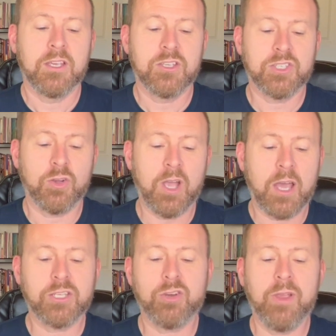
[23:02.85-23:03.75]
So
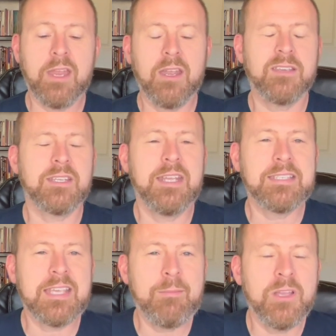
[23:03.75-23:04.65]
God created us in
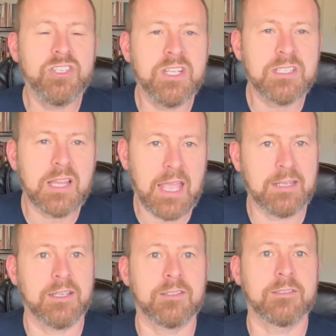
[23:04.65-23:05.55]
his image and his
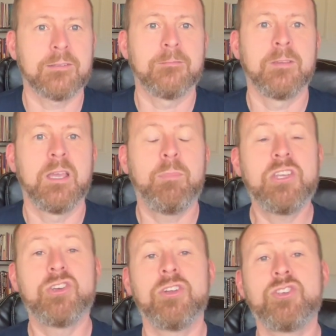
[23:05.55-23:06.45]
likeness. Be
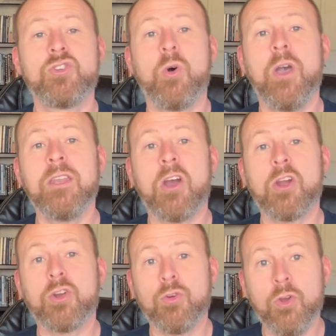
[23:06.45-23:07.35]
sure and join our
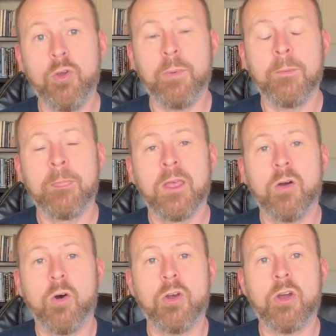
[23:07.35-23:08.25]
group
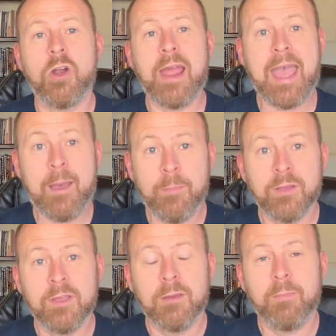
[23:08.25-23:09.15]
on our app.
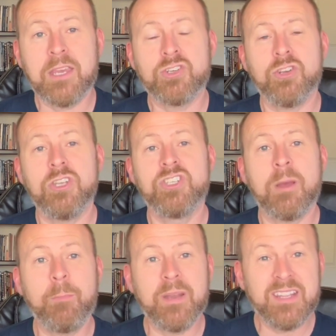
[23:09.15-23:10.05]
Make sure you
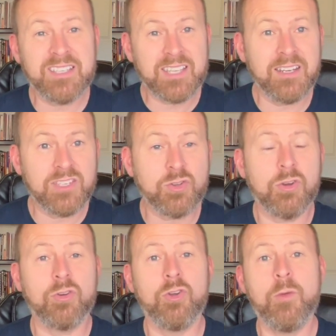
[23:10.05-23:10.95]
jump into the Sunday School
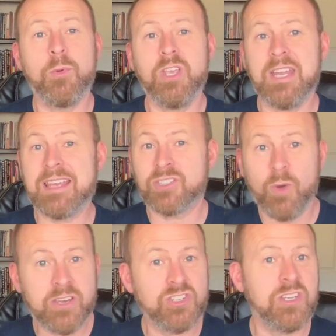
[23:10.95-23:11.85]
group where you can ask
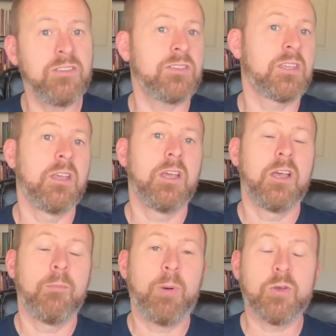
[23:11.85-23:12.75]
questions,
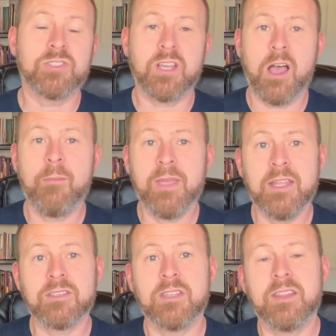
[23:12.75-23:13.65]
post
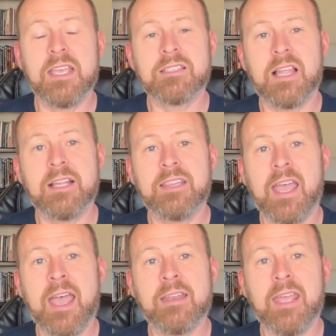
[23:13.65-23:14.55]
comments, and things like
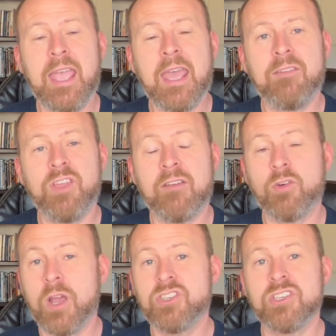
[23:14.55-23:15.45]
that. And if you have
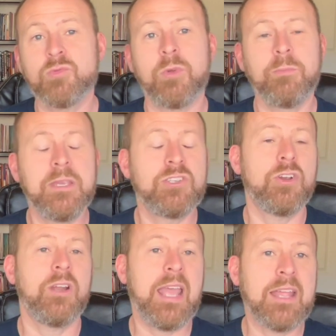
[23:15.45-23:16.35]
questions, we'll be
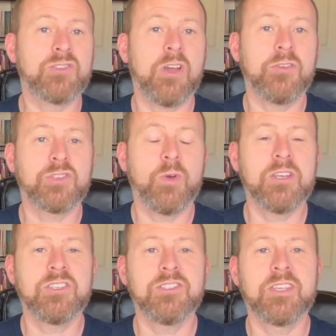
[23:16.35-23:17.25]
sure to answer all those
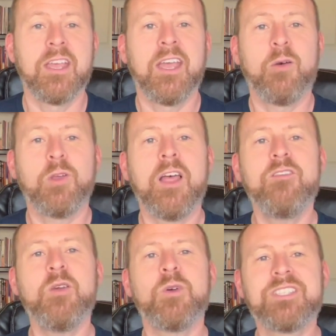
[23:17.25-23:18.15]
questions. We love
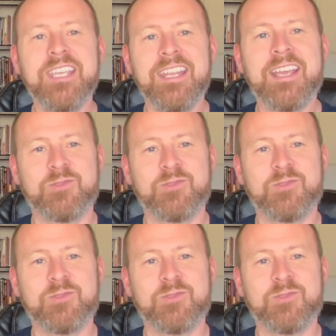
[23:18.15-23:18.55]
you, and we'll see you next